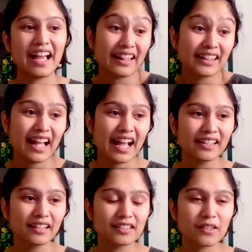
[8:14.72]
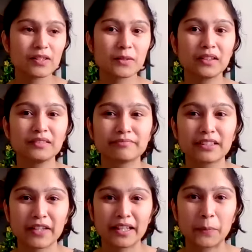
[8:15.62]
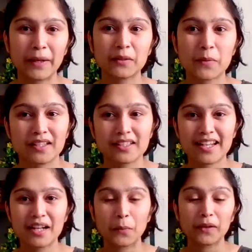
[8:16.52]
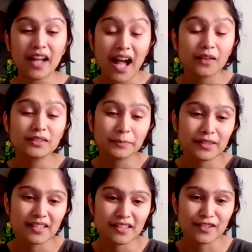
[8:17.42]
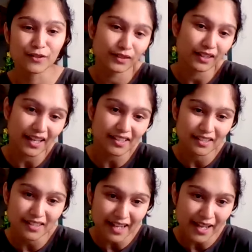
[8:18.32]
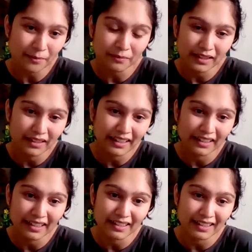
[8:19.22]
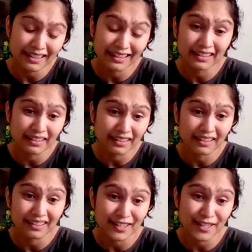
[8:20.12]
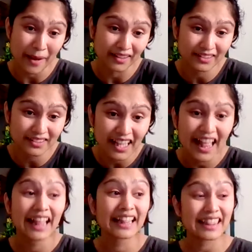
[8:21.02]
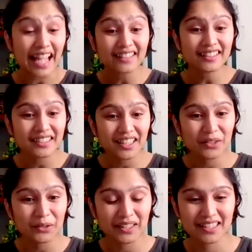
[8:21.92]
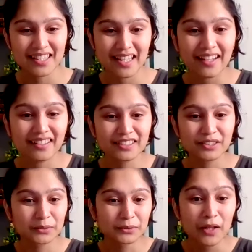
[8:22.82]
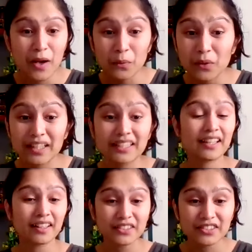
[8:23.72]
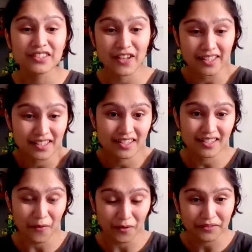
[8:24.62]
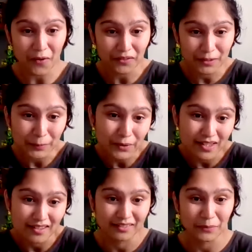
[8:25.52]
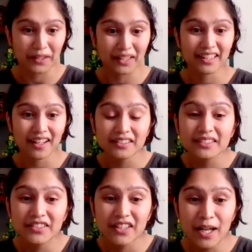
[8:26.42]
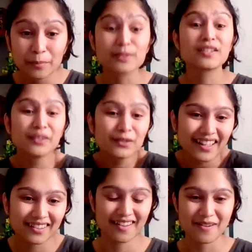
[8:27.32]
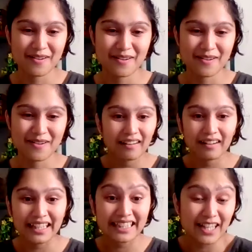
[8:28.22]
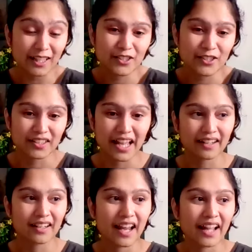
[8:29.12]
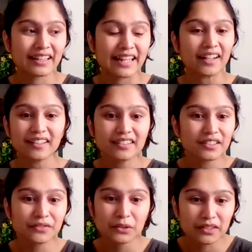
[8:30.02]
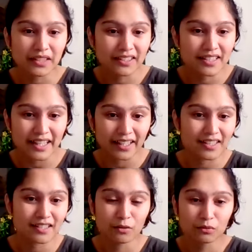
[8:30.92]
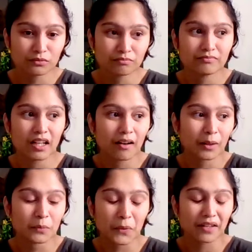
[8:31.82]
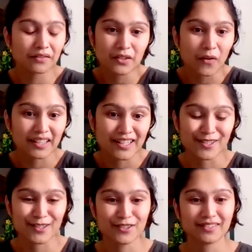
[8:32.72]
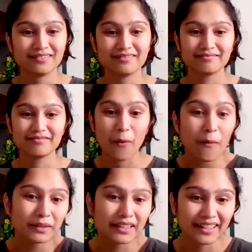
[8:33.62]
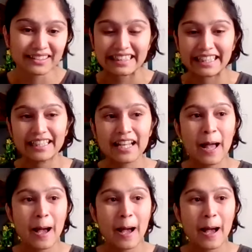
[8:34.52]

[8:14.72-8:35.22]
I think it's also a great way to understand how the person has utilized this time in the sabbatical. That can give you an insight into what are the other interests of the person, what are the other pursuits that do, and that can give you great insights to whatever organization you're building, right?